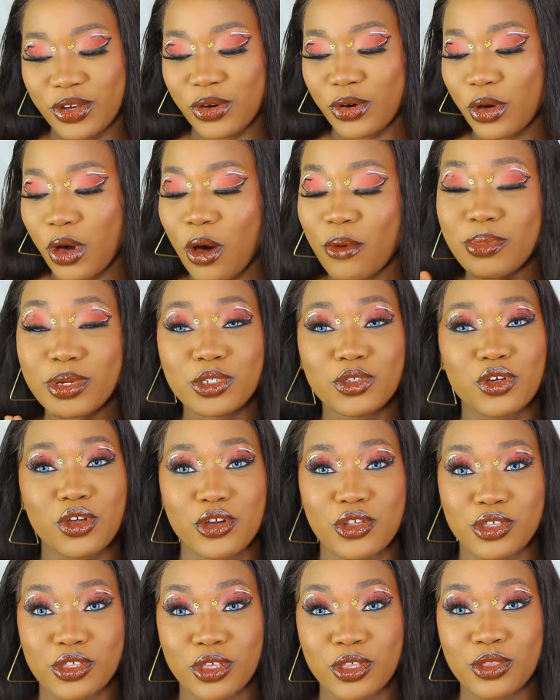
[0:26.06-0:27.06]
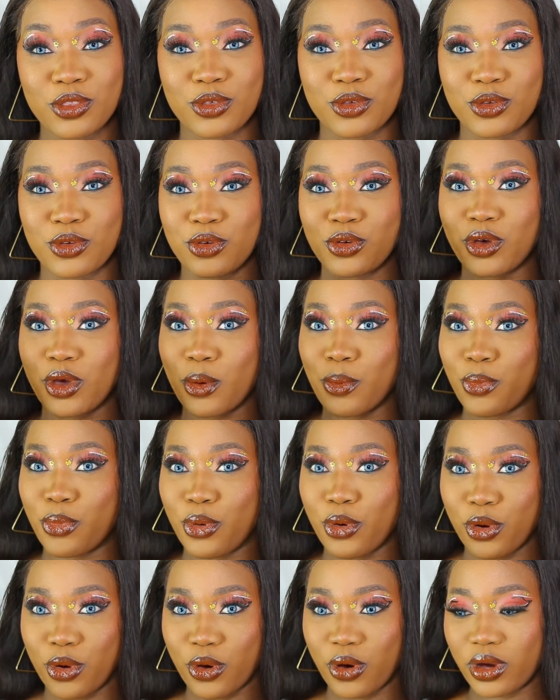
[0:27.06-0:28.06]
I'll be introducing to you a
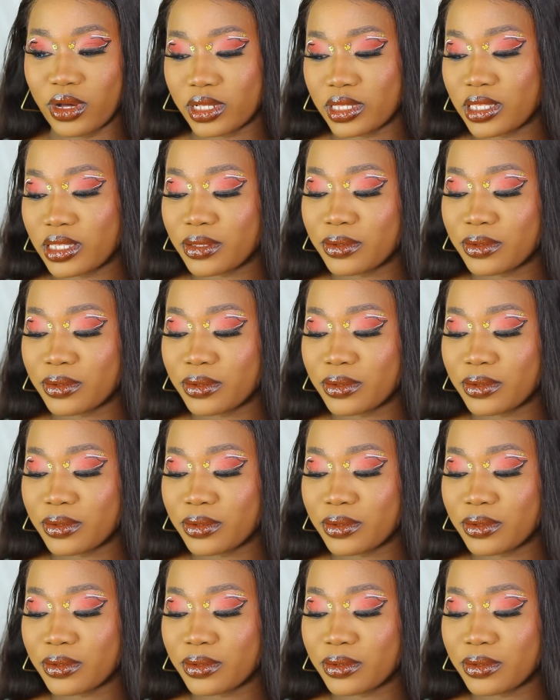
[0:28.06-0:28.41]
product.